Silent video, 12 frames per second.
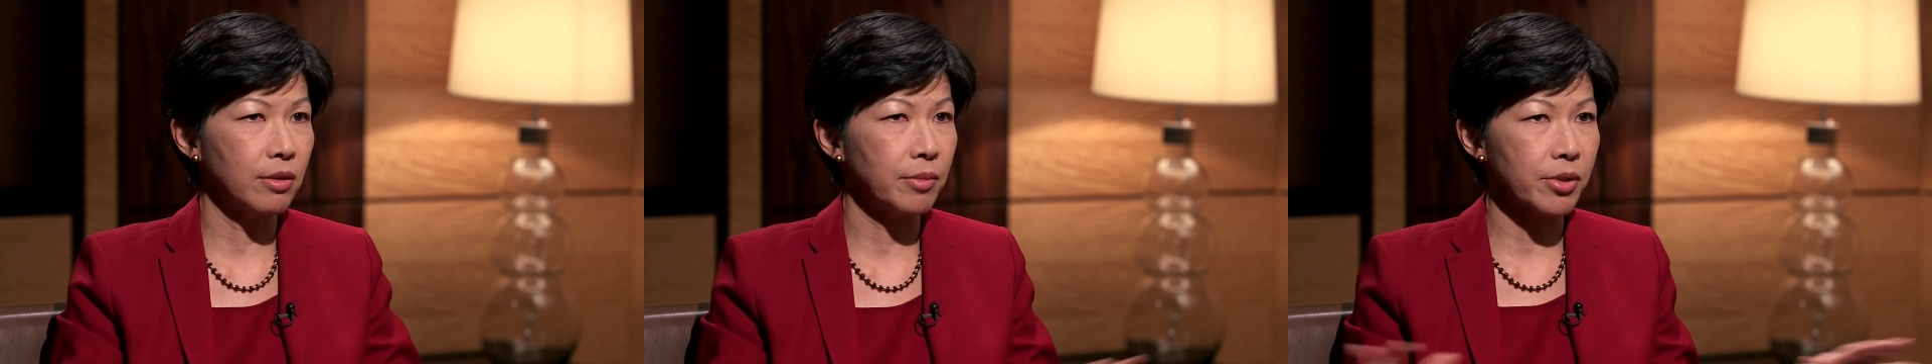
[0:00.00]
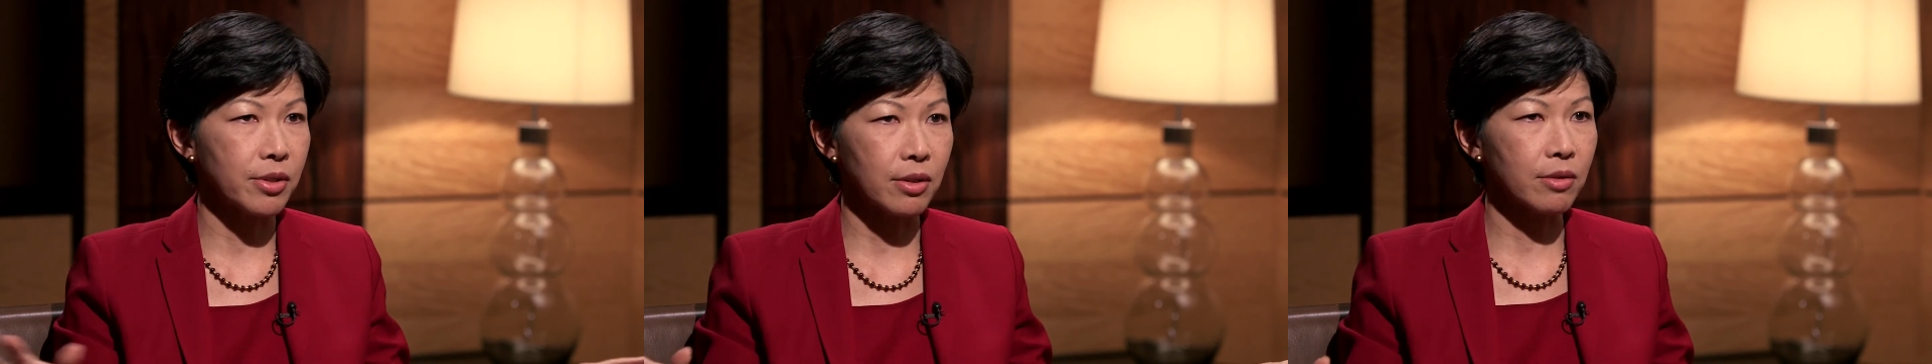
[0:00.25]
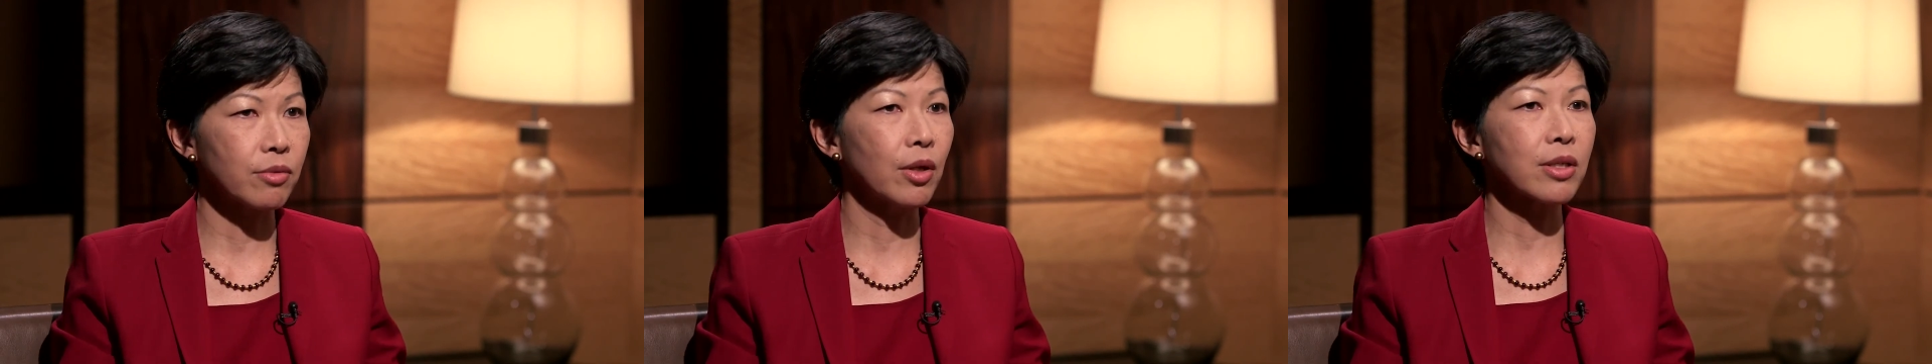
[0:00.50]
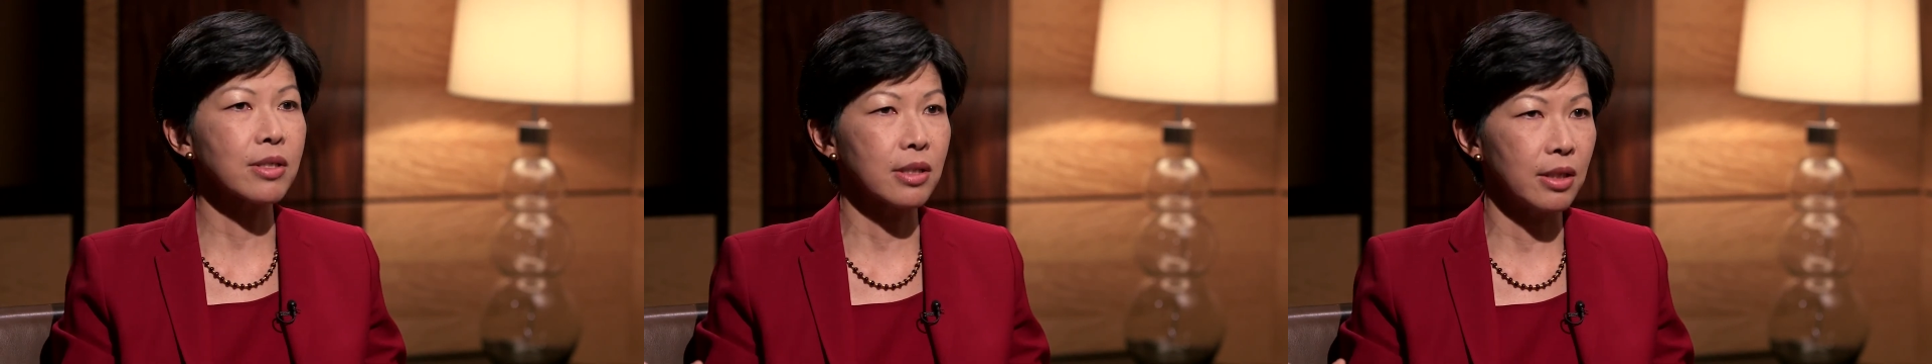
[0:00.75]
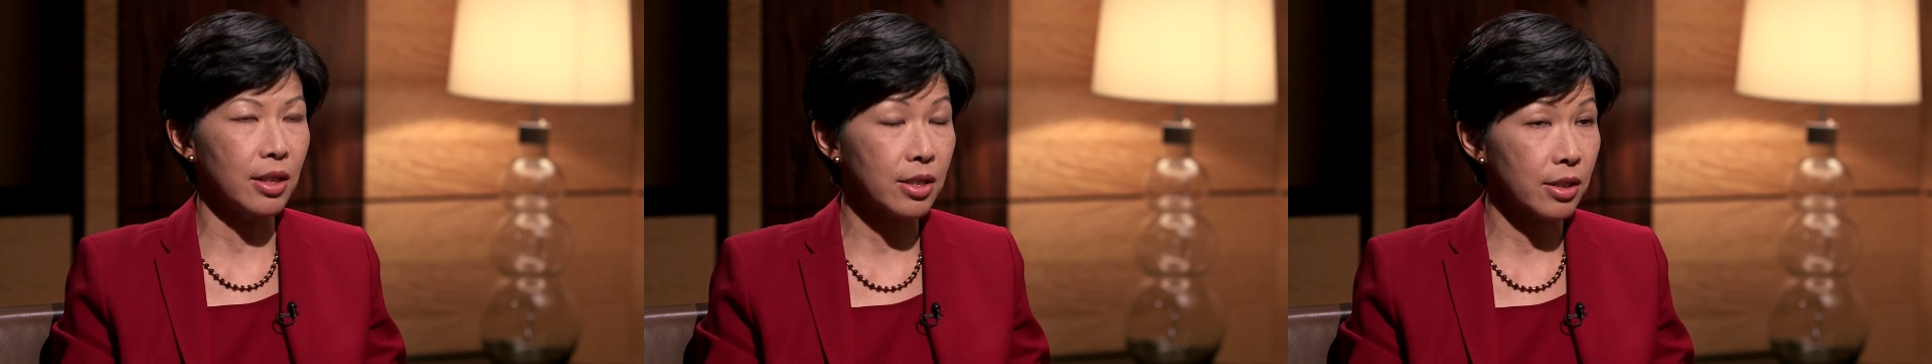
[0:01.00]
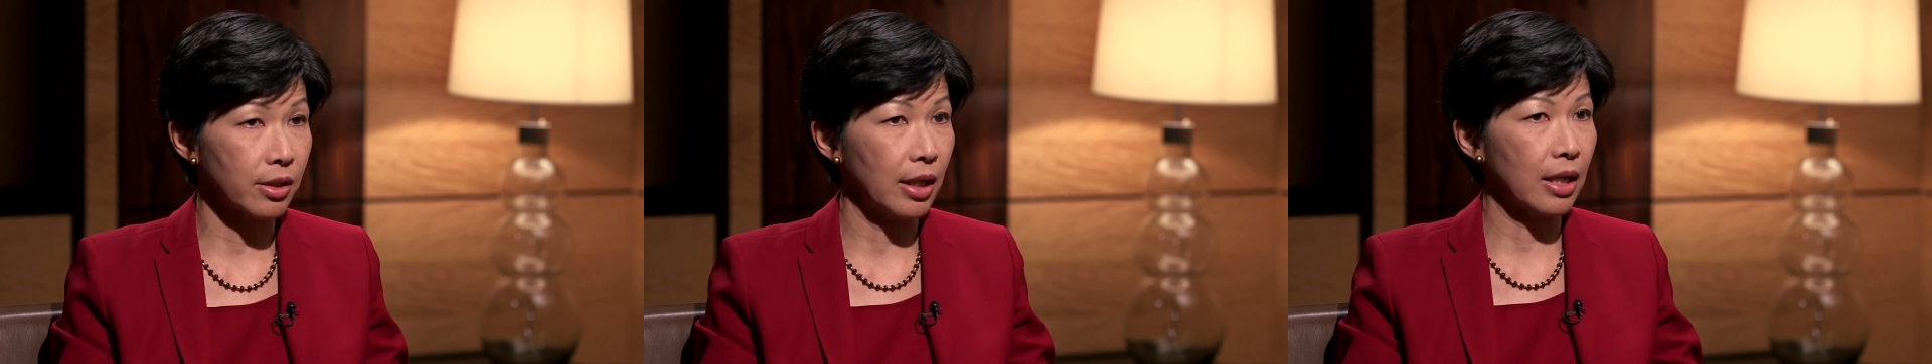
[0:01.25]
almost across the
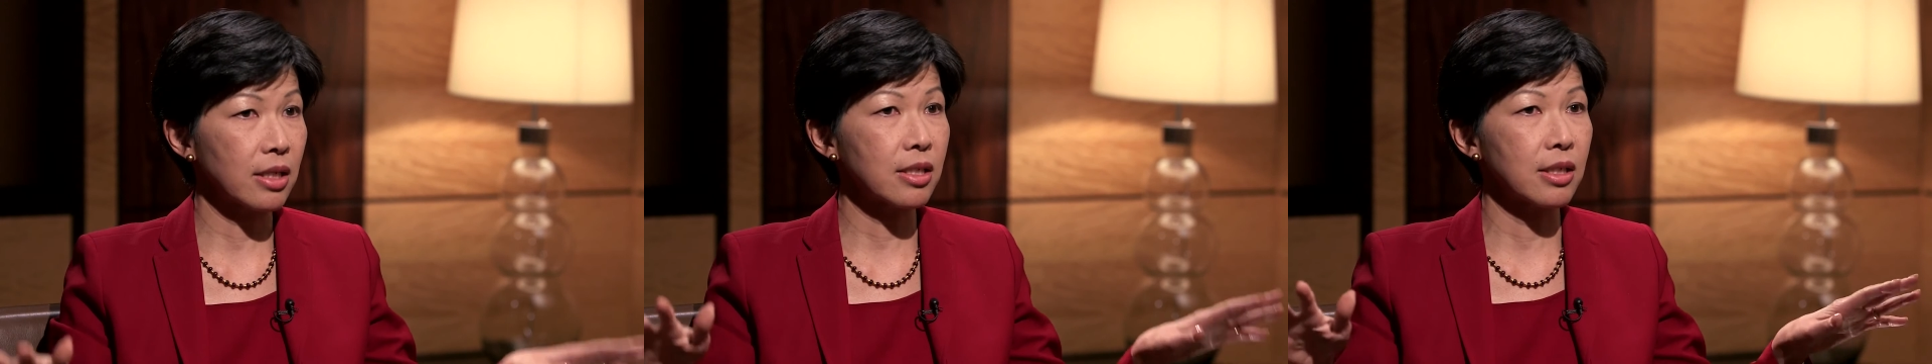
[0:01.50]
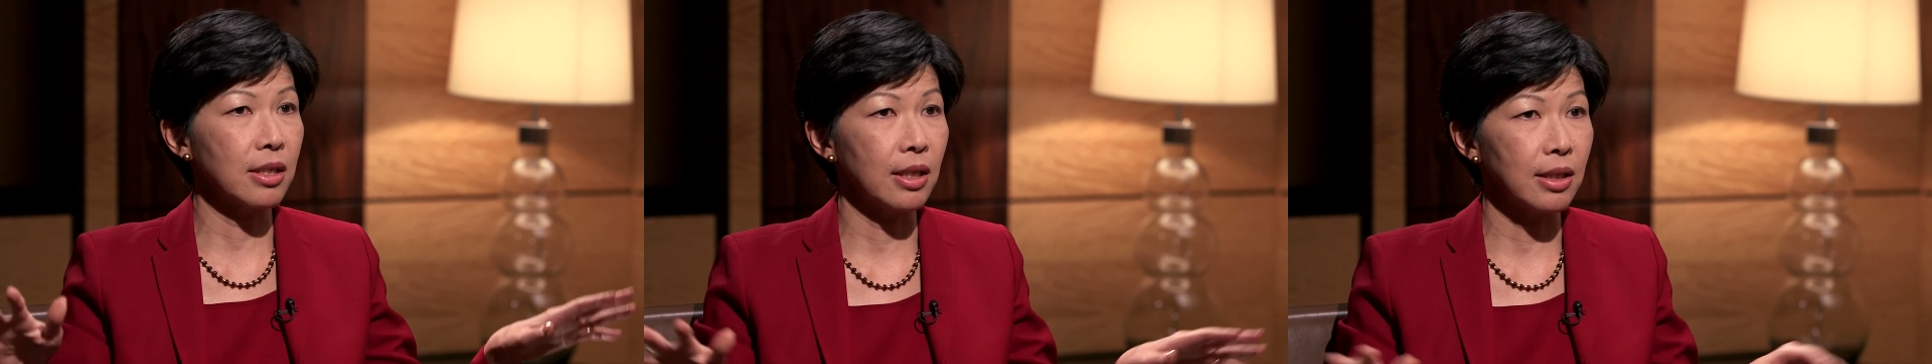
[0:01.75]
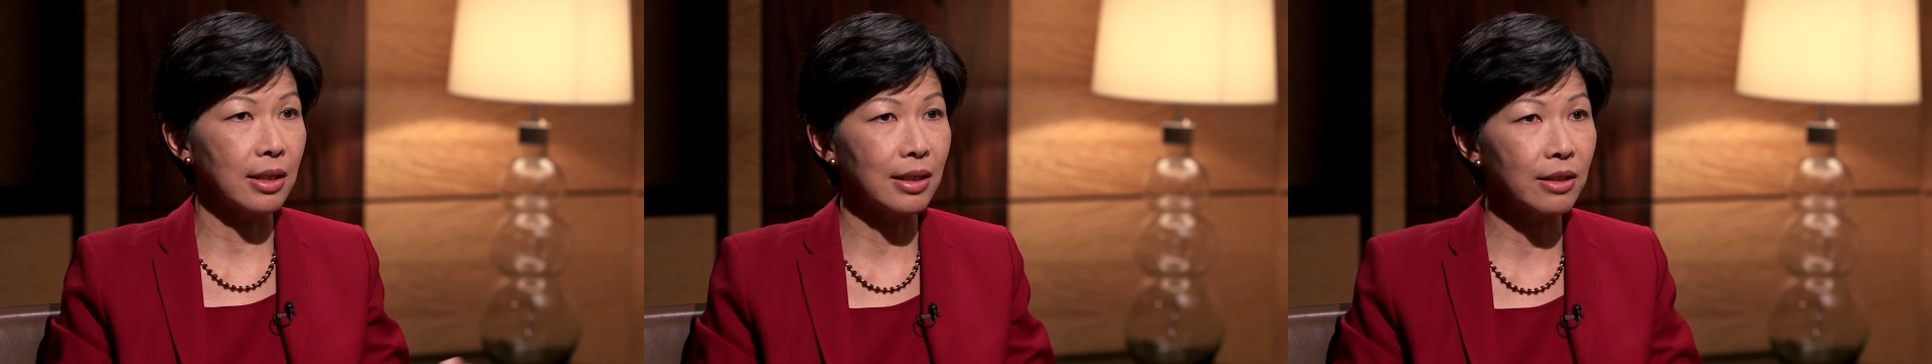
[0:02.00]
nation are actually uh,